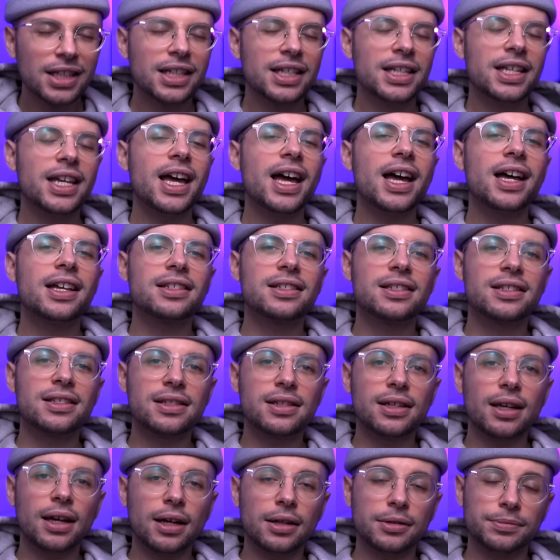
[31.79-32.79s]

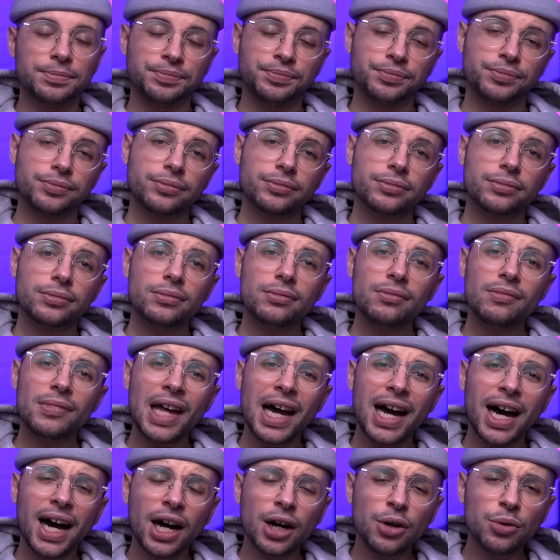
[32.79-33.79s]
Yes, I